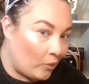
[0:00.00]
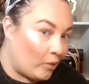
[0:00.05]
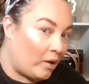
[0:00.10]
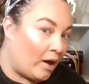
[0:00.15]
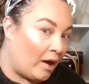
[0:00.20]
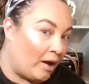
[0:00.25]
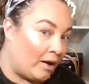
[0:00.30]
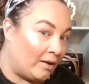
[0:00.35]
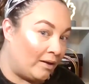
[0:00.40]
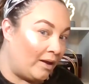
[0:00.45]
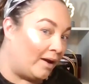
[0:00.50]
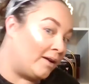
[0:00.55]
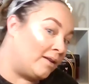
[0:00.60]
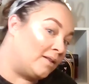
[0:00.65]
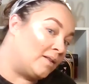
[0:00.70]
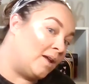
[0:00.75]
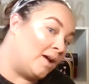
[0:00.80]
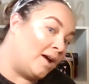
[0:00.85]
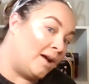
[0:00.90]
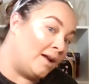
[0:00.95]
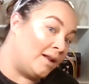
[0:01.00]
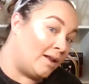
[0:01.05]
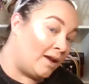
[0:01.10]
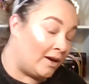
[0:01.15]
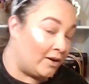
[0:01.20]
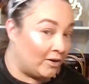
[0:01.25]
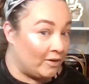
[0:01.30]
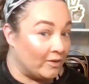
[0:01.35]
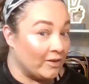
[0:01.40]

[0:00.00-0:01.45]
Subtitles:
I like the highlighter.